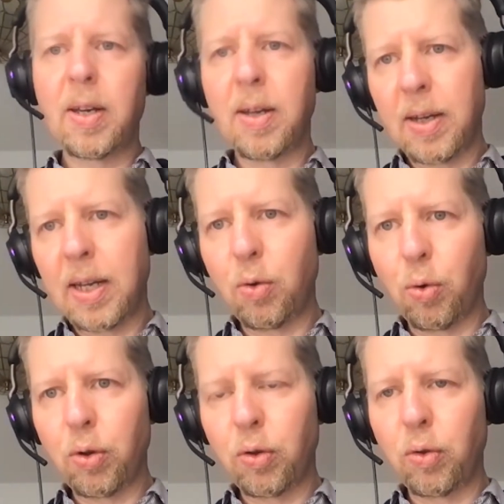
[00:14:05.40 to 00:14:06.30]
in
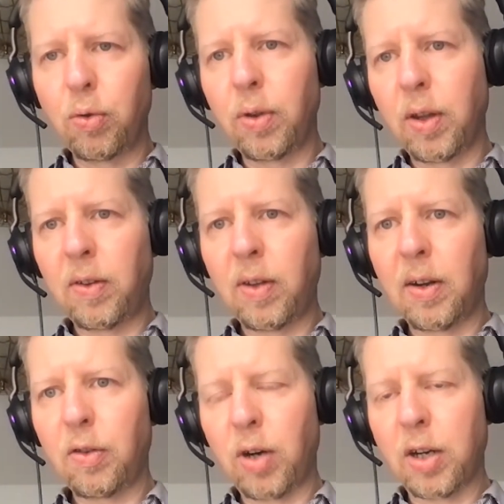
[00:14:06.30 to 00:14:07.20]
order to do this in
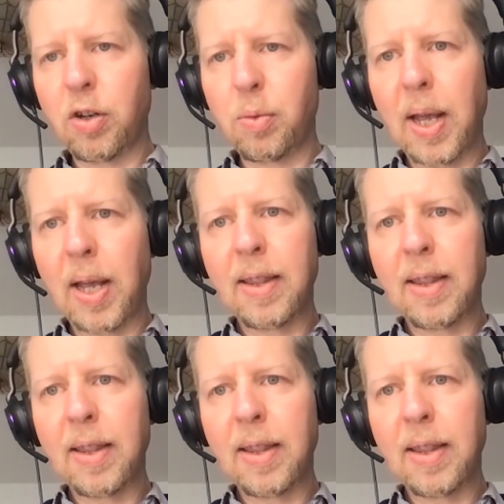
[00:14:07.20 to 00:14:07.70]
a structured way.